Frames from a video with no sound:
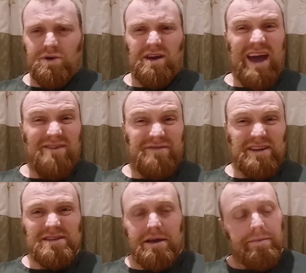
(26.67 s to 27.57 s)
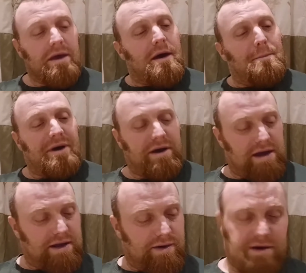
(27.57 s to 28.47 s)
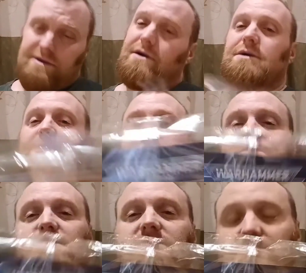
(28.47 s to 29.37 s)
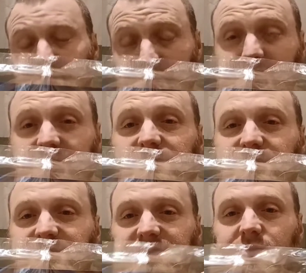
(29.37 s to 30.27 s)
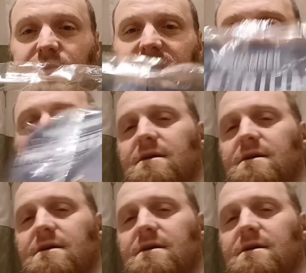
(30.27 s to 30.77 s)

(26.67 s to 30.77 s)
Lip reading: it out and fixing it. But anyway, this week's issue we're getting